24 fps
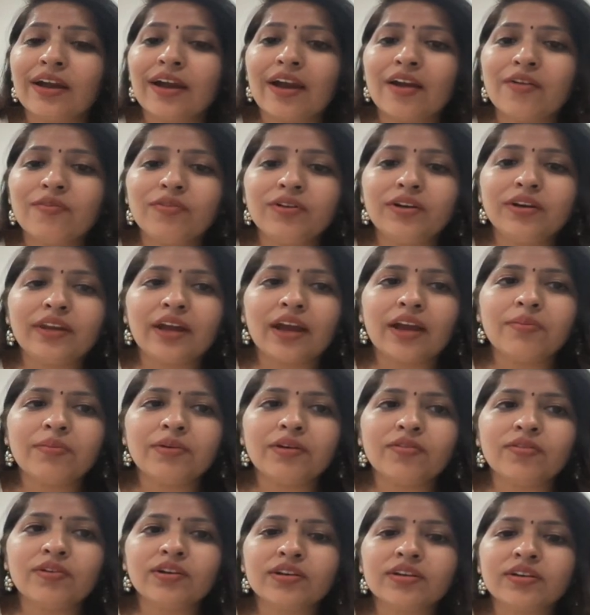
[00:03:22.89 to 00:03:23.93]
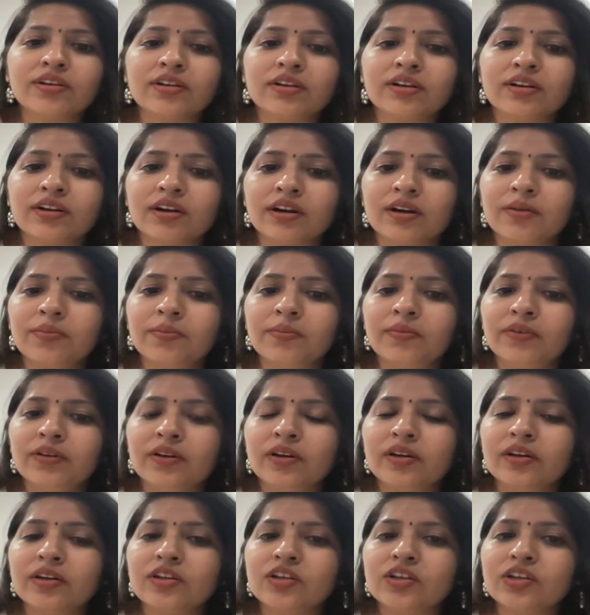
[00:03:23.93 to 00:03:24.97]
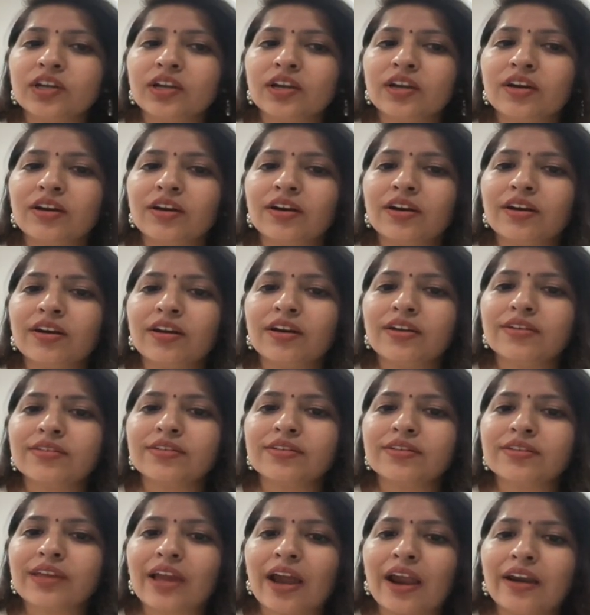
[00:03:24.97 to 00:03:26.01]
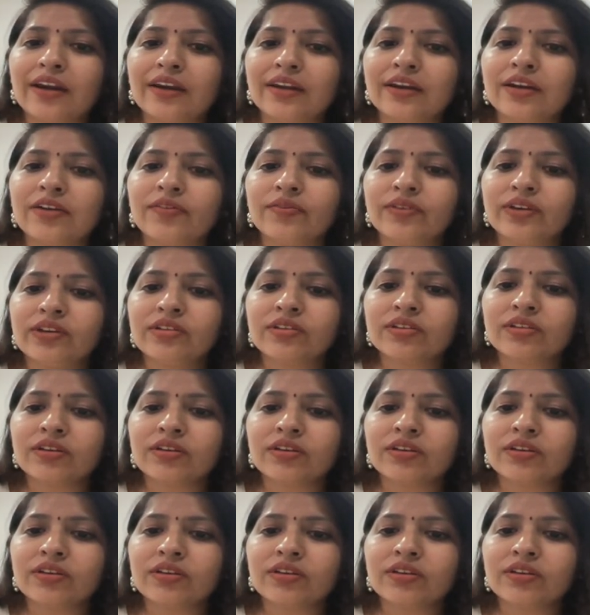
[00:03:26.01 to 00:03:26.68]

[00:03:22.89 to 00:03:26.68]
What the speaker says: Every time it will come. Sri Lanka dance is Candian and waist